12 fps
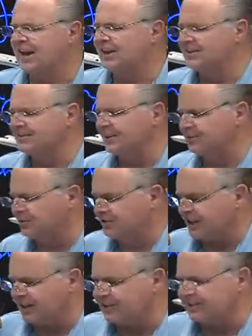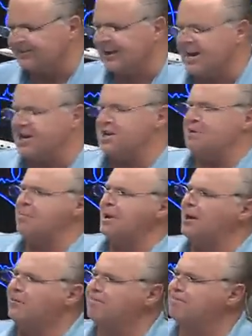Now, this is interesting. I just got an
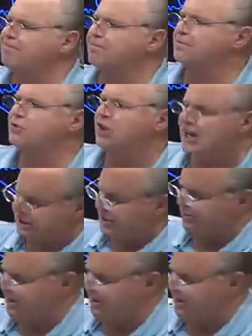email. Check